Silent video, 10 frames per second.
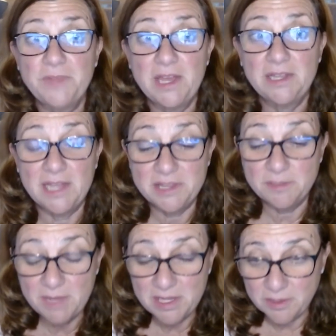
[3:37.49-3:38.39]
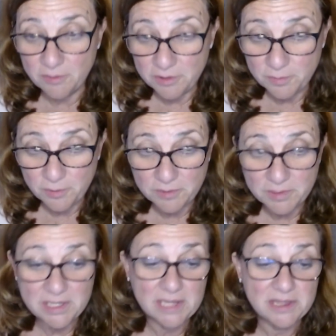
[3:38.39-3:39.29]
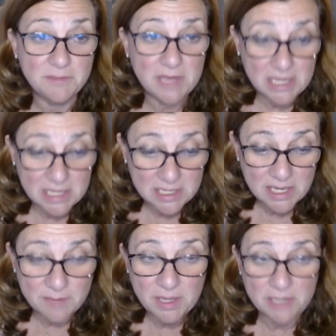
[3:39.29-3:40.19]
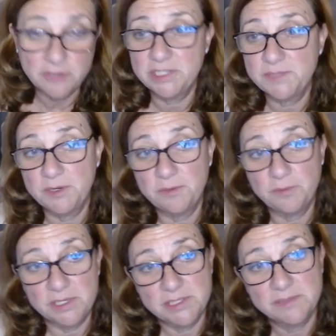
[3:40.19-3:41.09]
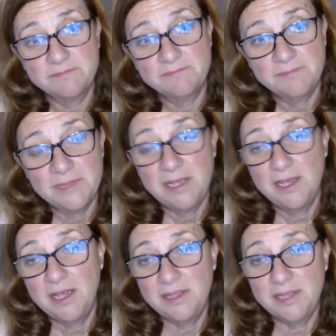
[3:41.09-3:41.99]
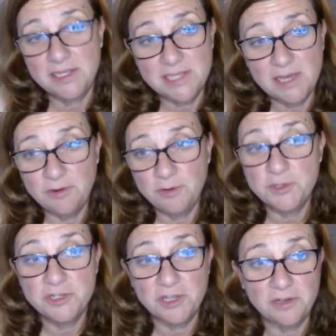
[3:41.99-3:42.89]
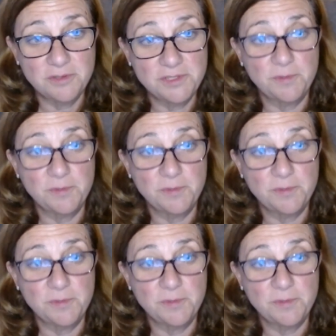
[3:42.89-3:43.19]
and let them make their own appointment, let them get in and pay a transparent price? And that's how UberDoc was